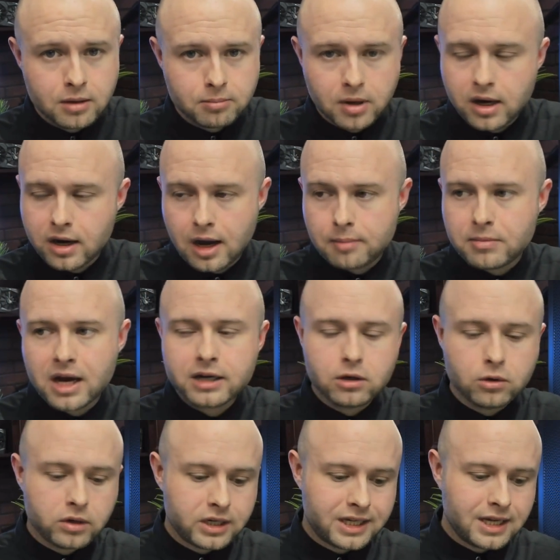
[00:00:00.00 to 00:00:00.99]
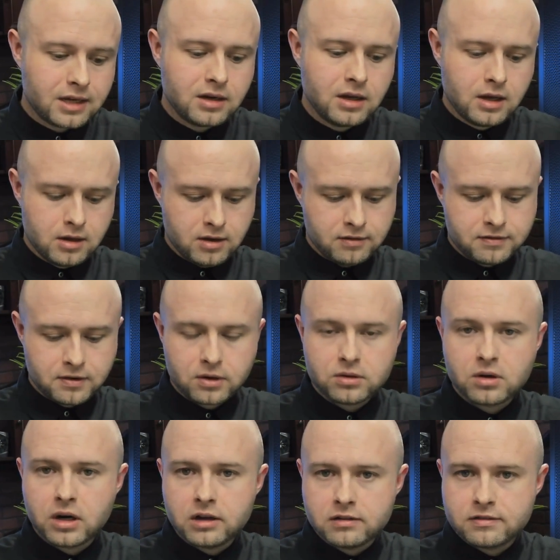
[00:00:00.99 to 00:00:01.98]
but I'm not going to get
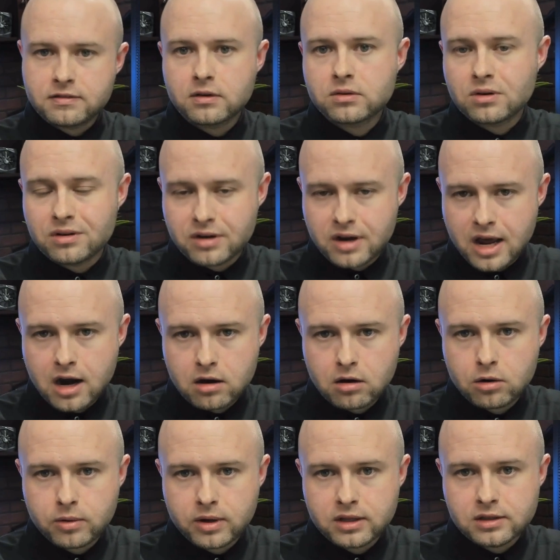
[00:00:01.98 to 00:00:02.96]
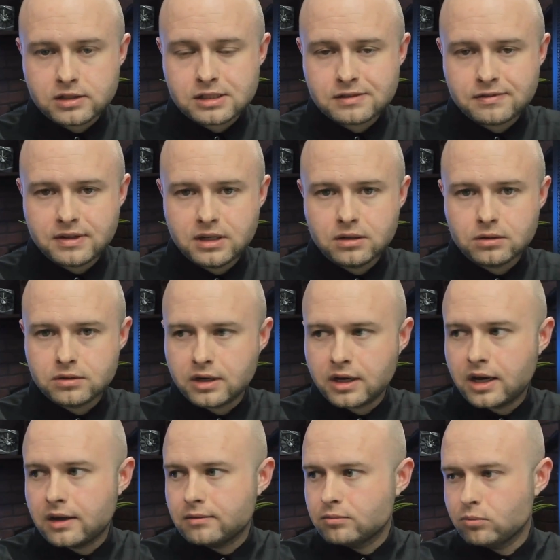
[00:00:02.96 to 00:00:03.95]
further and further narrow in this field
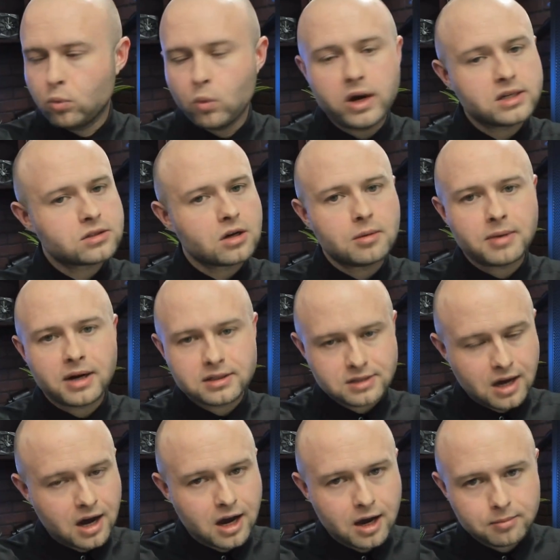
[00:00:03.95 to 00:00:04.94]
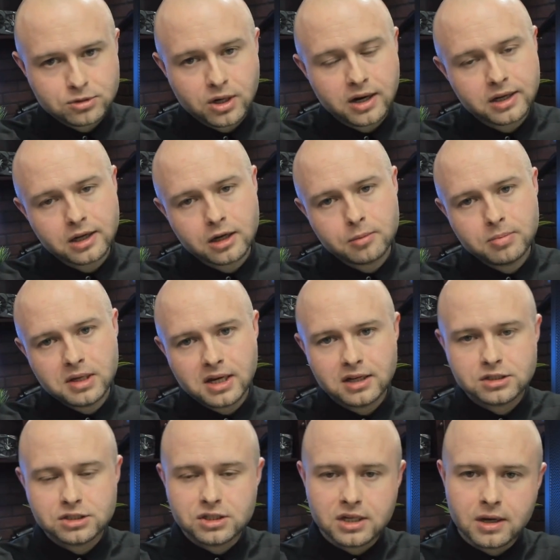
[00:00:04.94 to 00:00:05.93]
and waste all my time trying to get a
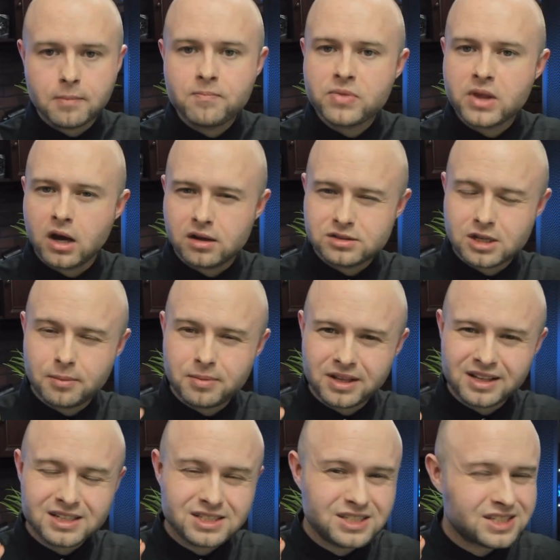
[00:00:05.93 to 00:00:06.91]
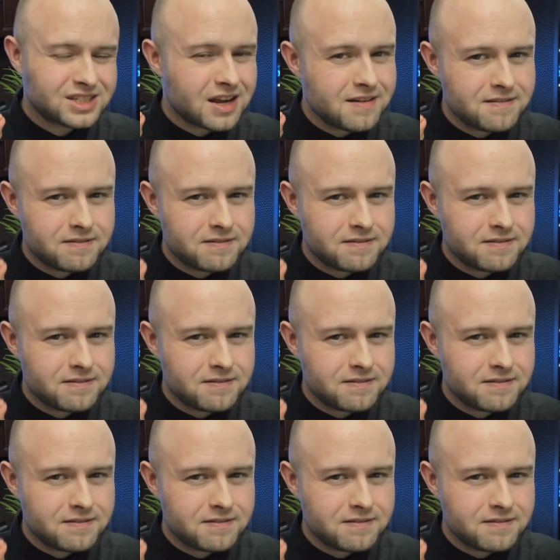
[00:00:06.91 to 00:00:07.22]
PhD on something that's just a